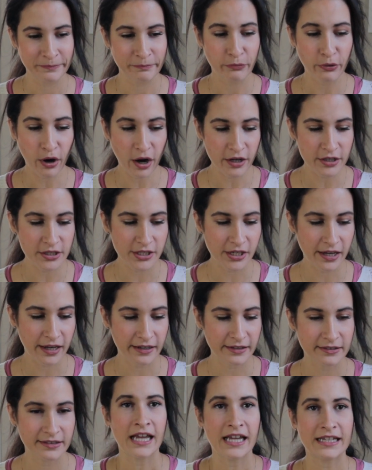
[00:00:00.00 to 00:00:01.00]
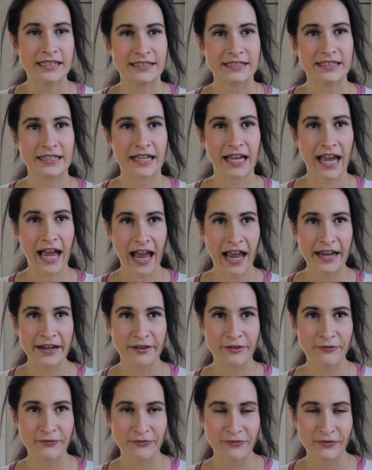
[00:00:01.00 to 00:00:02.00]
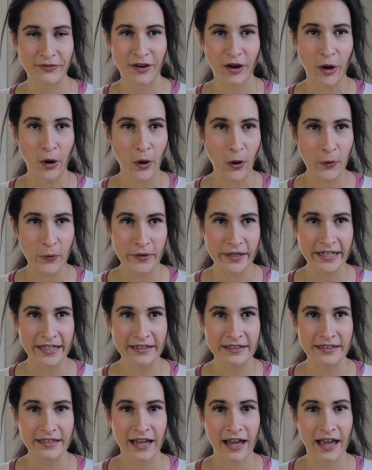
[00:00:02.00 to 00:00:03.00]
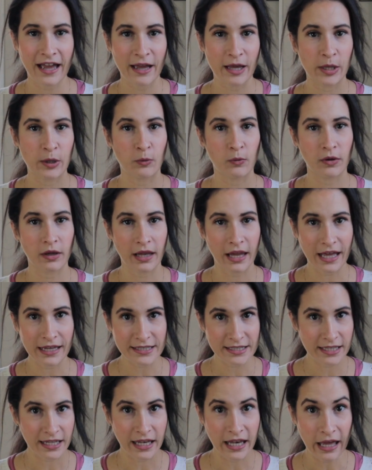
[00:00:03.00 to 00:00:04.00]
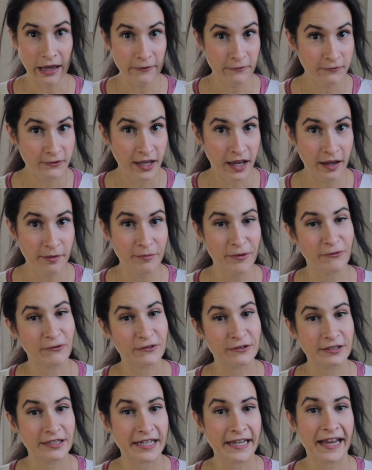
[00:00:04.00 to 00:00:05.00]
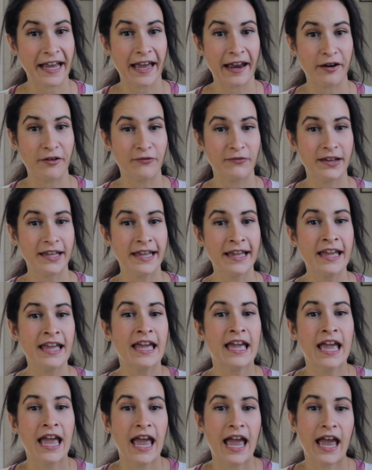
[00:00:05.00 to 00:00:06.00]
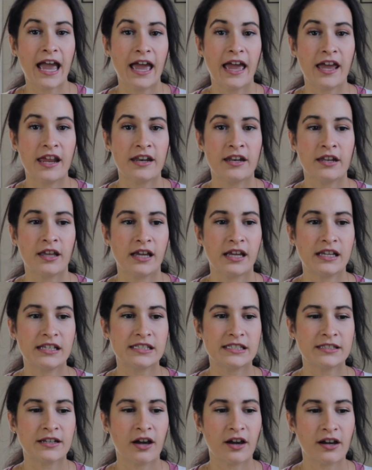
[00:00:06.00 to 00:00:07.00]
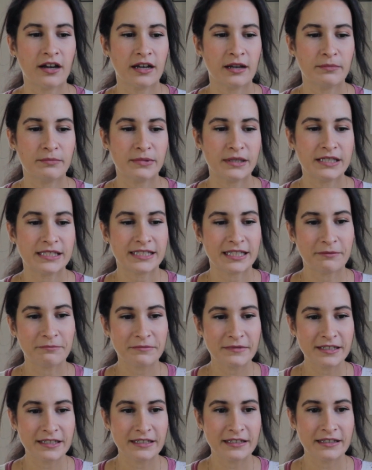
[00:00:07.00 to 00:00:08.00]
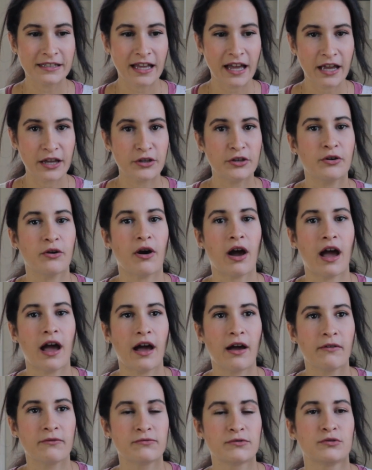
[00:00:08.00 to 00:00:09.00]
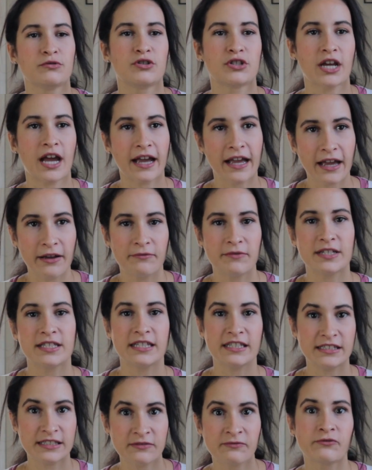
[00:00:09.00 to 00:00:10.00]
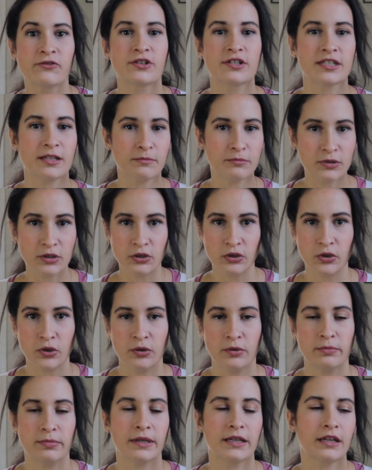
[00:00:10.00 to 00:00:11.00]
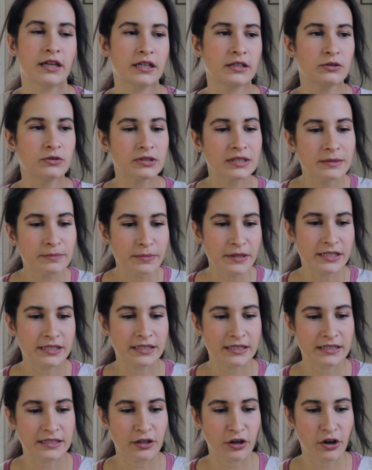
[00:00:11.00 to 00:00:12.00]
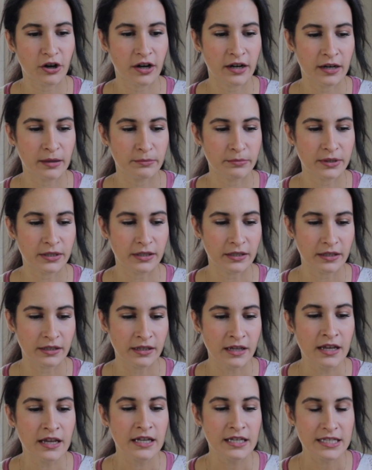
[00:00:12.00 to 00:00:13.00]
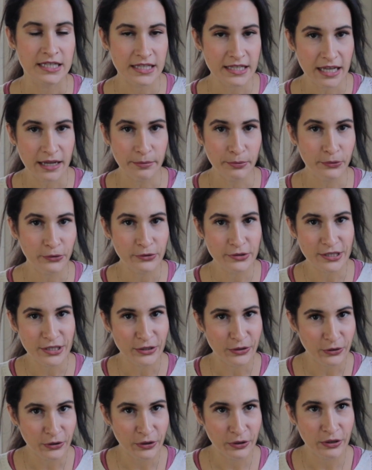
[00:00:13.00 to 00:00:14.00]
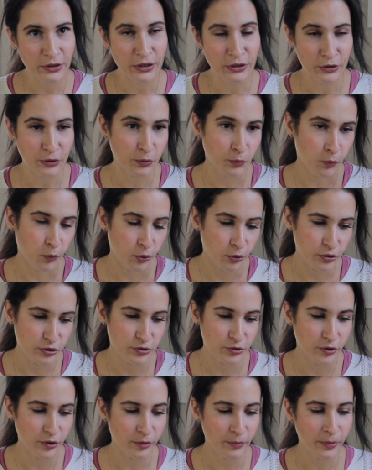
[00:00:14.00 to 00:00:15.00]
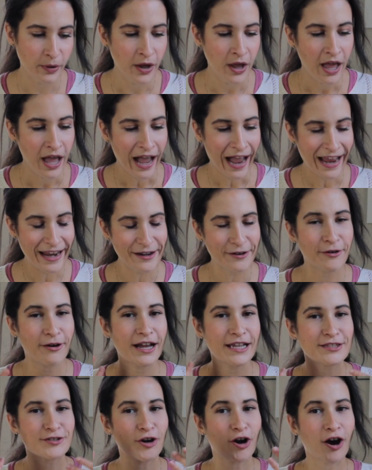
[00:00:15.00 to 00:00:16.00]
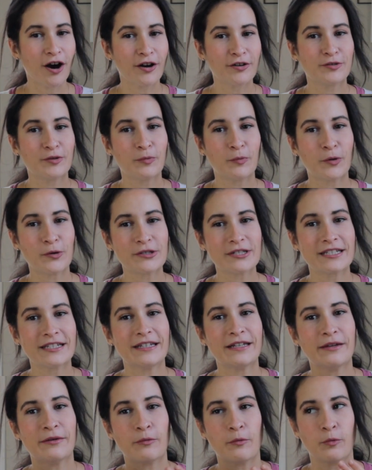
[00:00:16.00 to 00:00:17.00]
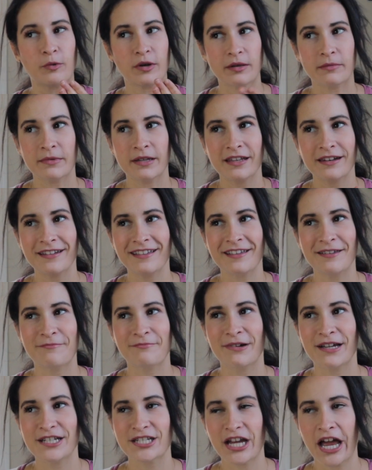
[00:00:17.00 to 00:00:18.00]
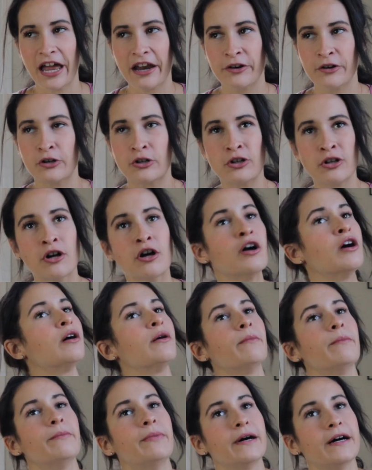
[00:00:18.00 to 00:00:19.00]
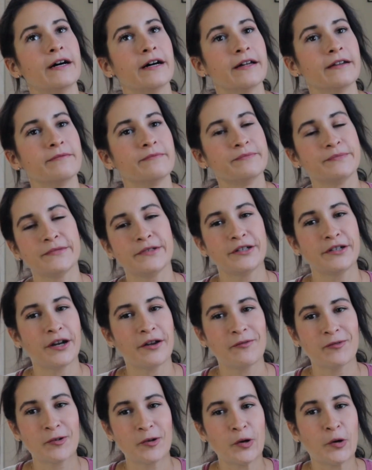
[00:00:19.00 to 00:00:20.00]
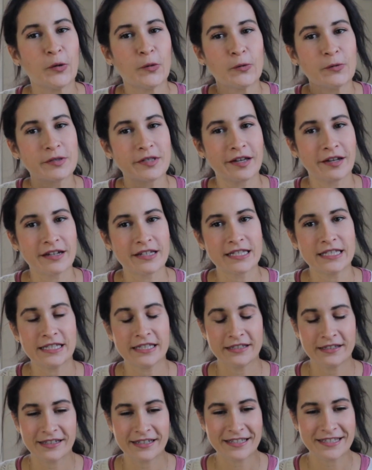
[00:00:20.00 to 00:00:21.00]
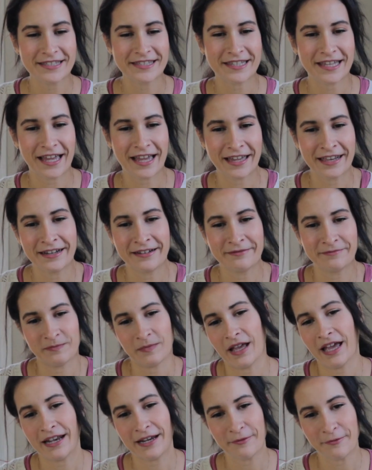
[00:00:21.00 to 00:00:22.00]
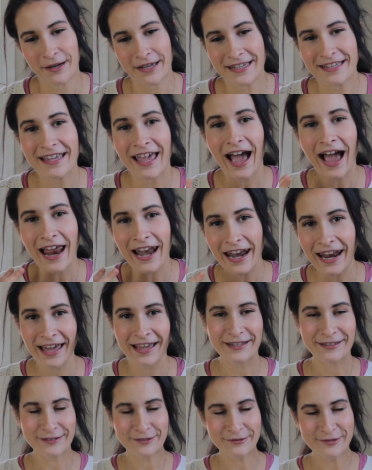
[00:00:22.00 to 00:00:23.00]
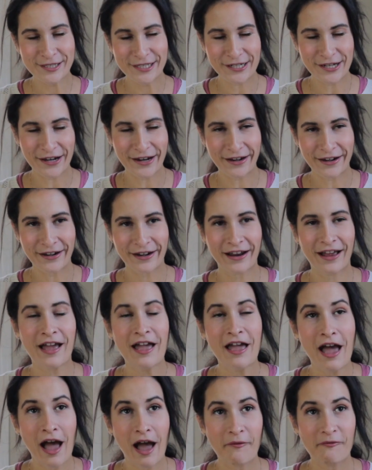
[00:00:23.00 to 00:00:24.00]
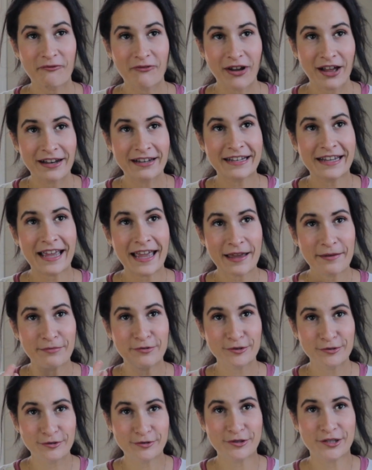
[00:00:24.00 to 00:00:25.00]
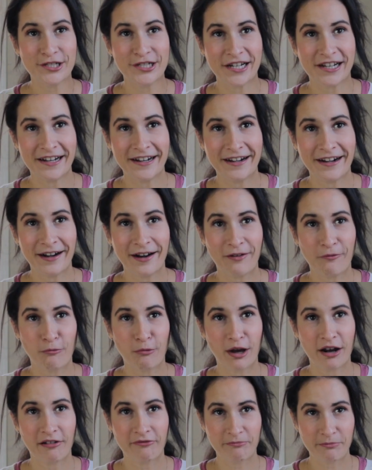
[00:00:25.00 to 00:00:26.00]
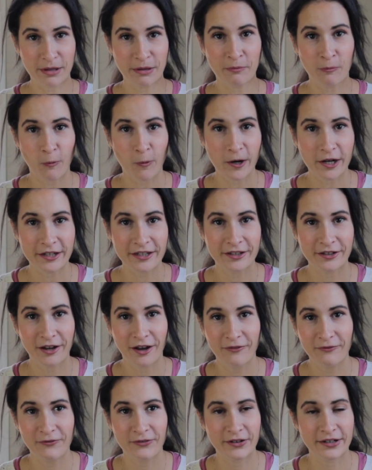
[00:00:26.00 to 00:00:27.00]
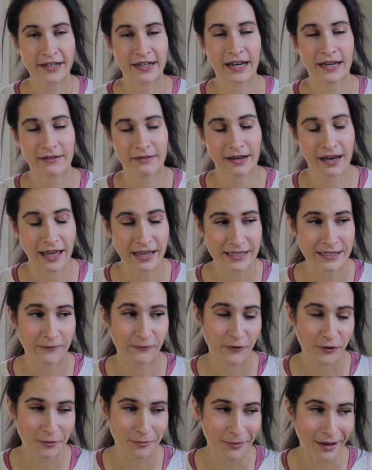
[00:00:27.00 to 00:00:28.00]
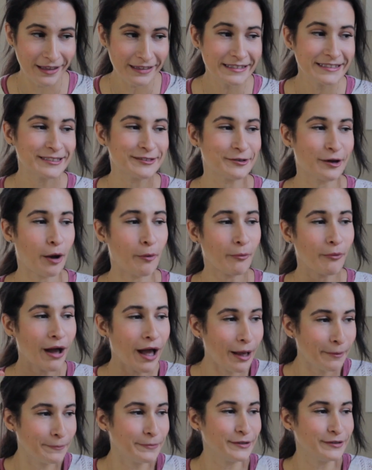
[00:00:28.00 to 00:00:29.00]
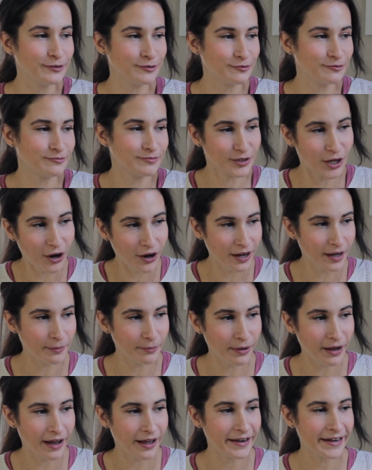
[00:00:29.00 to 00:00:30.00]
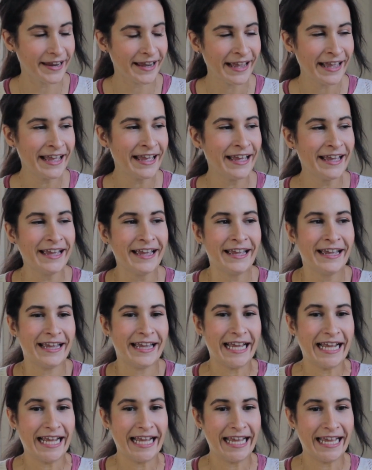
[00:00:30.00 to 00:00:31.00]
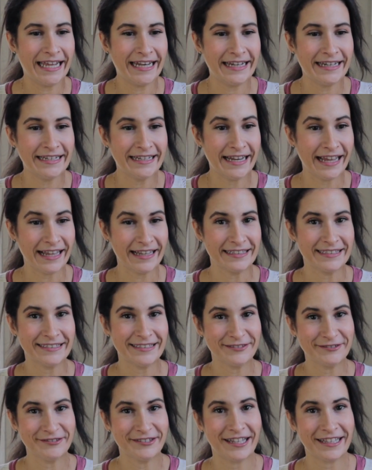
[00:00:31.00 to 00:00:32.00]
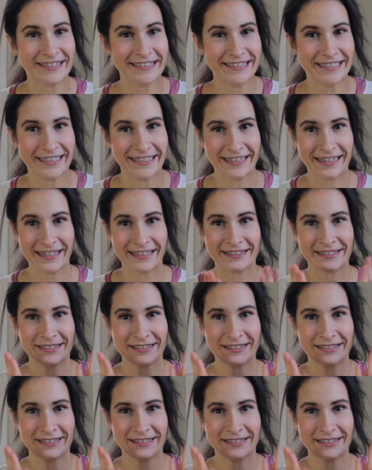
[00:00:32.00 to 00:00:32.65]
project is the kind of clothing that it will last a lifetime if you take care of it, and it's not gonna be something that you have to check every season for something new, but like those pieces are gonna be staples in your wardrobe. I know I talk to mostly women in my channel, but you never know who's gonna see this. And anyway, I like to share. I'm finally able to share what I've been working on for the last few months, so I'm happy to talk about it. And yeah, so that's it.